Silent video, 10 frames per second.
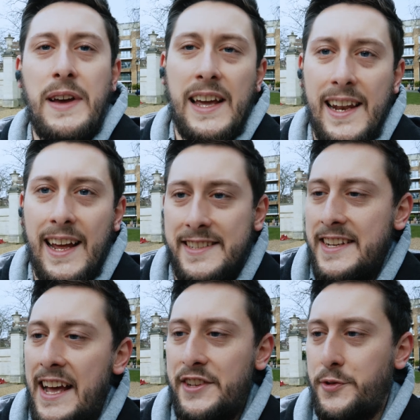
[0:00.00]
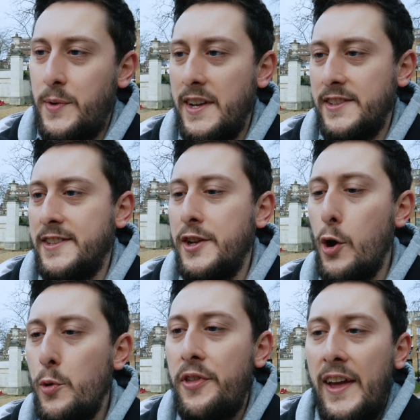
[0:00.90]
The Galatias raids,
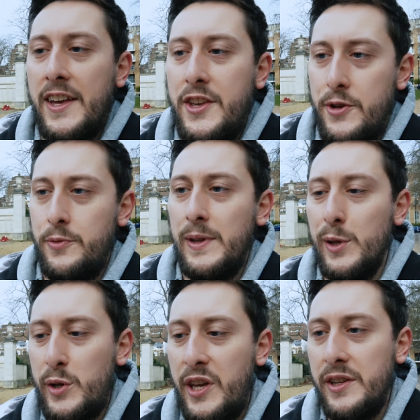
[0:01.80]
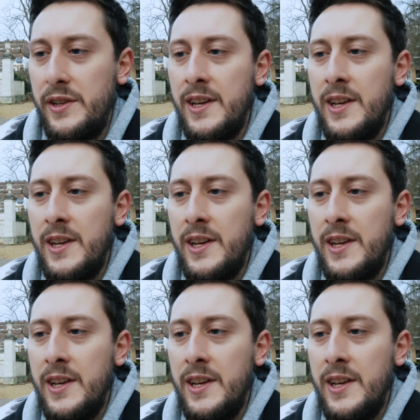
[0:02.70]
no thank you. We're looking